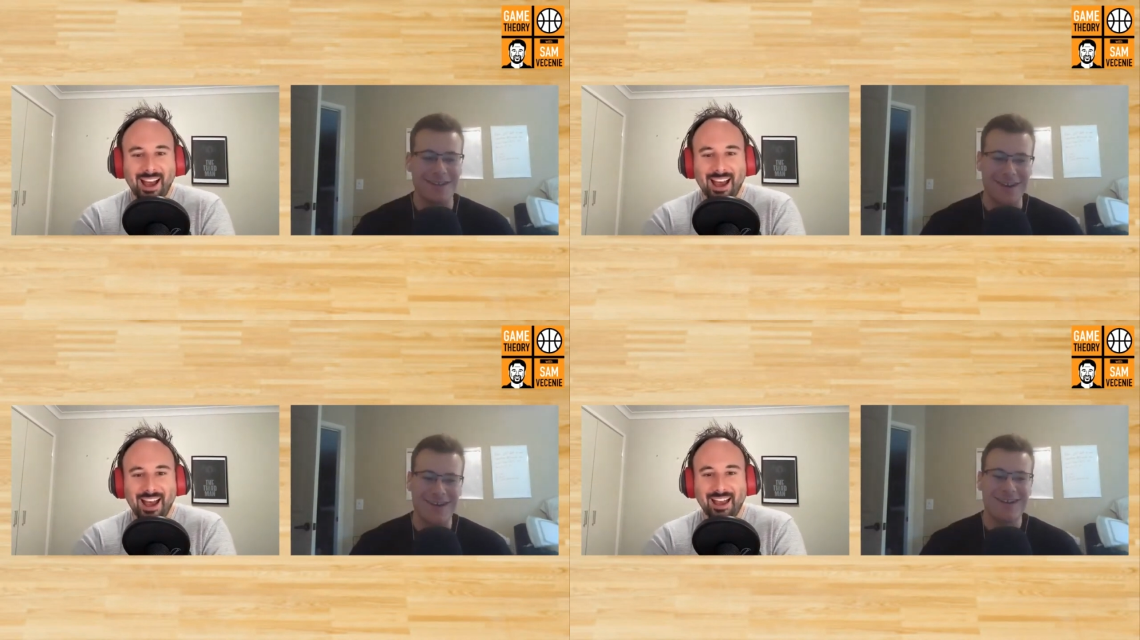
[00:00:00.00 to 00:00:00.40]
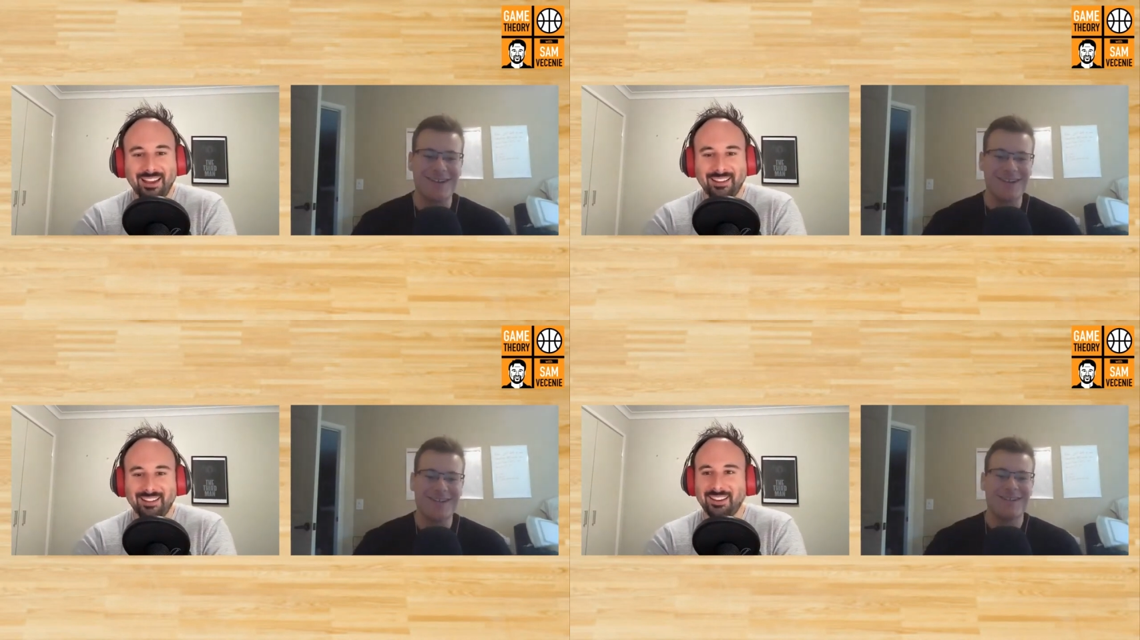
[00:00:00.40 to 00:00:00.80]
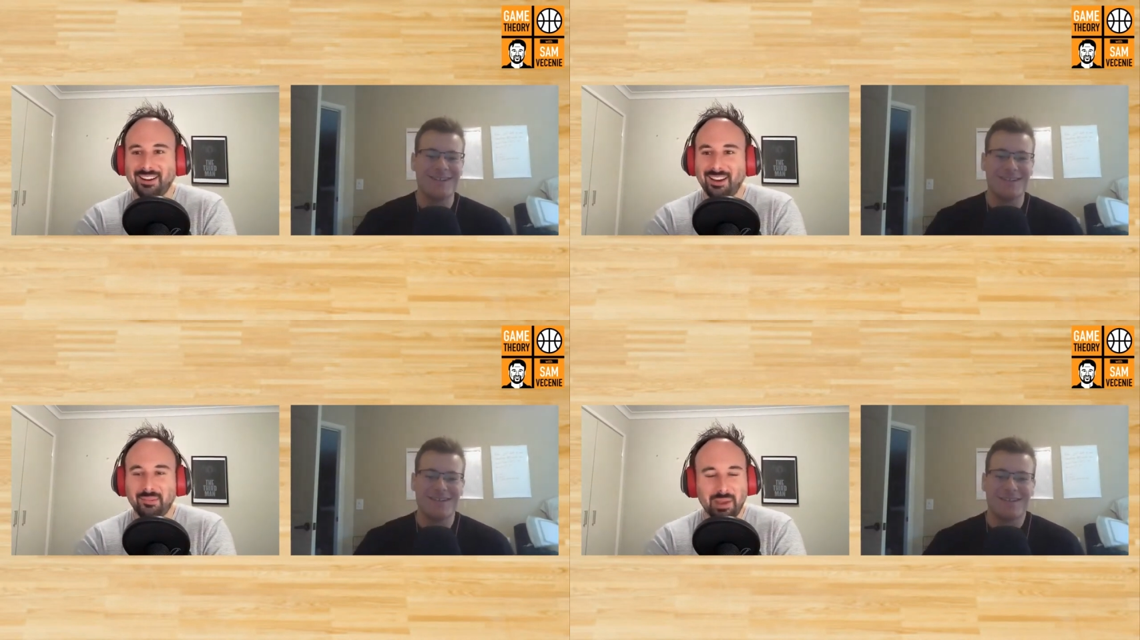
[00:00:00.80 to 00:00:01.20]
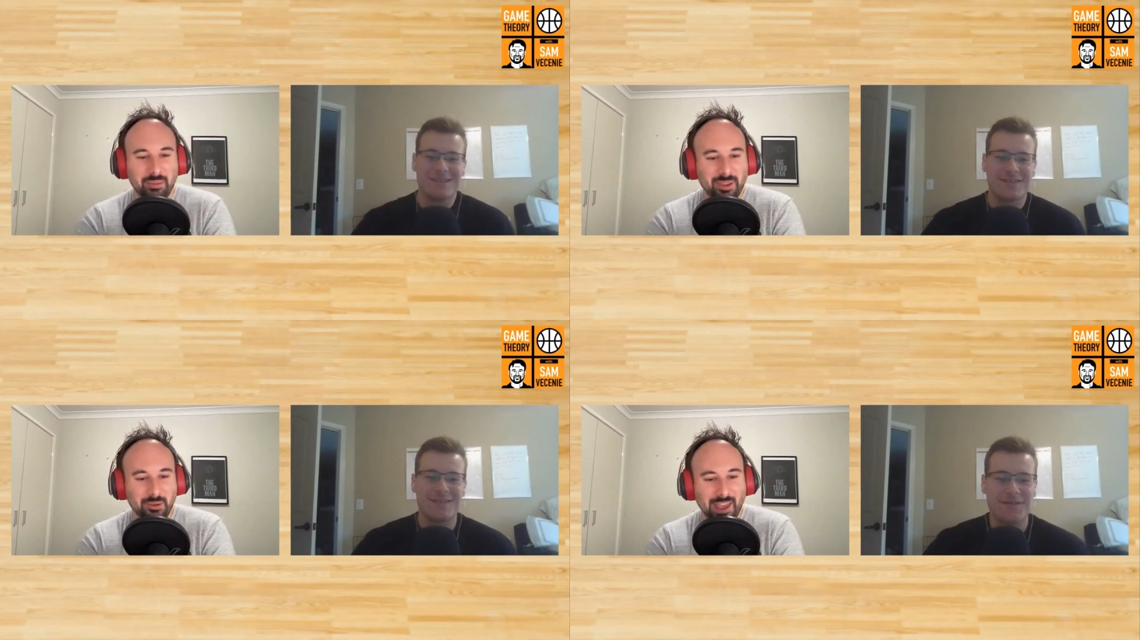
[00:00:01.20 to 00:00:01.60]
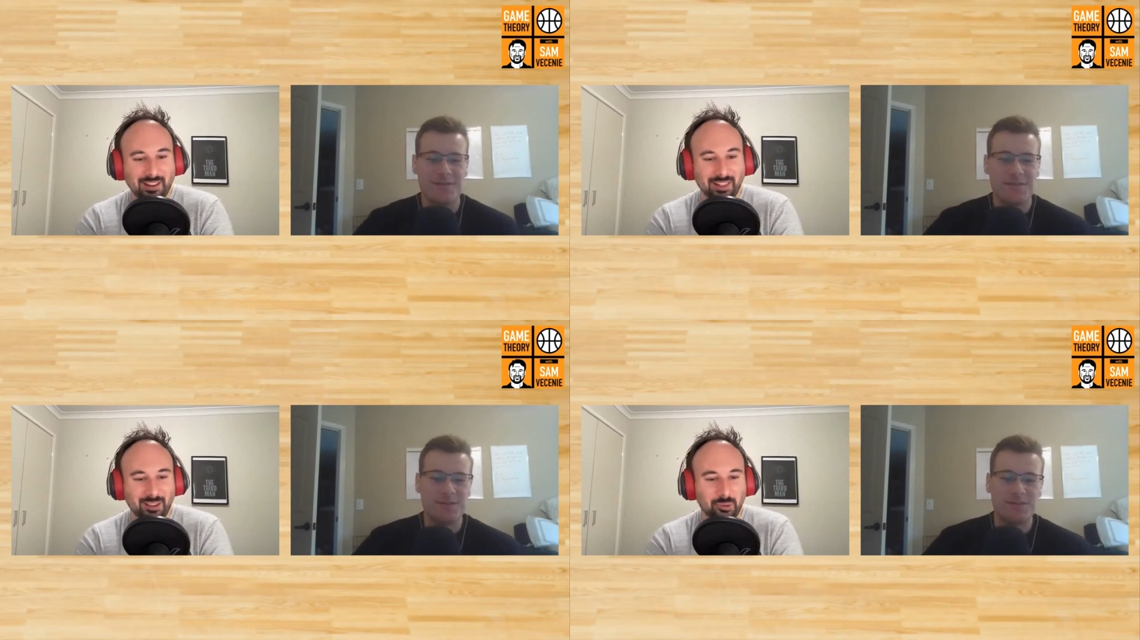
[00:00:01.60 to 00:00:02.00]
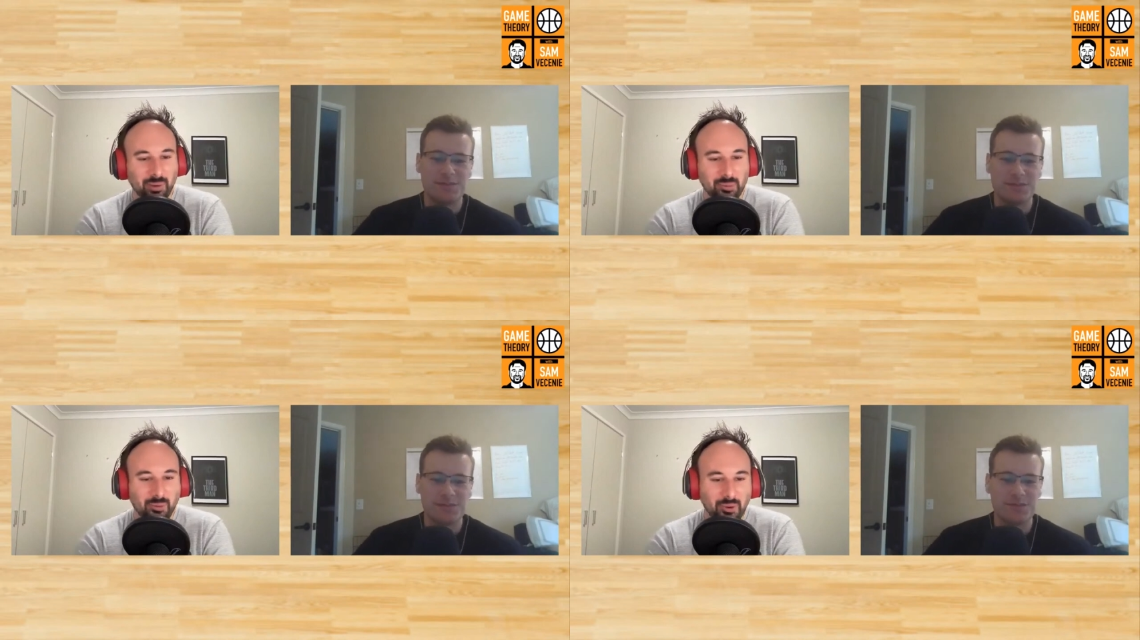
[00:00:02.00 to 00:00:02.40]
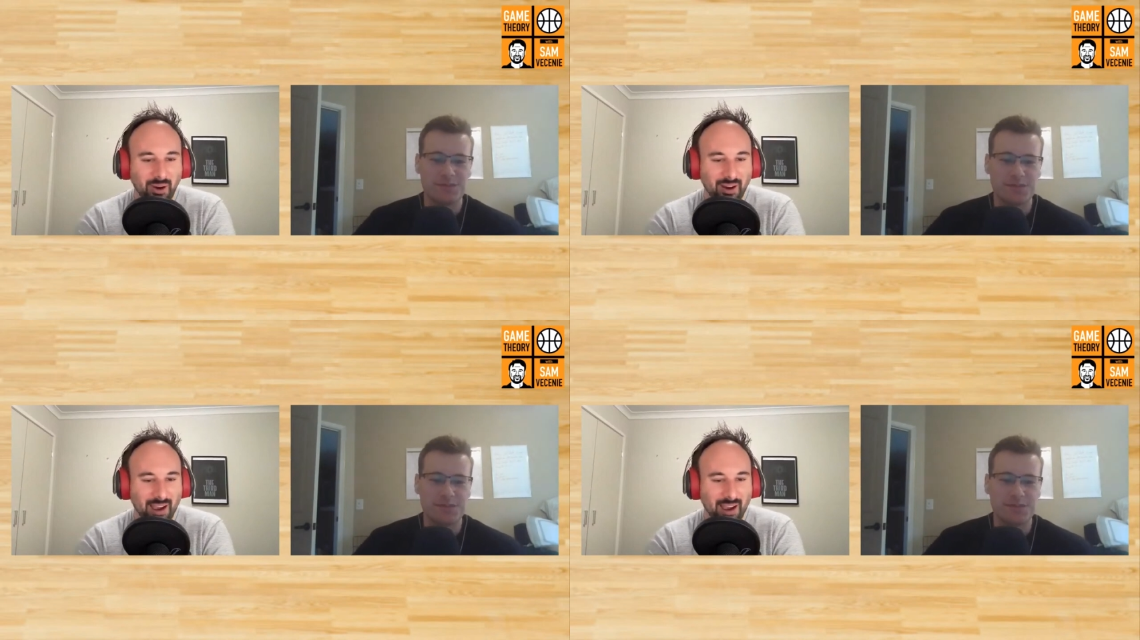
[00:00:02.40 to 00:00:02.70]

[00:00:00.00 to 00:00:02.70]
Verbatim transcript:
Speaker 1: Uh, you know, maybe you get a little bit more.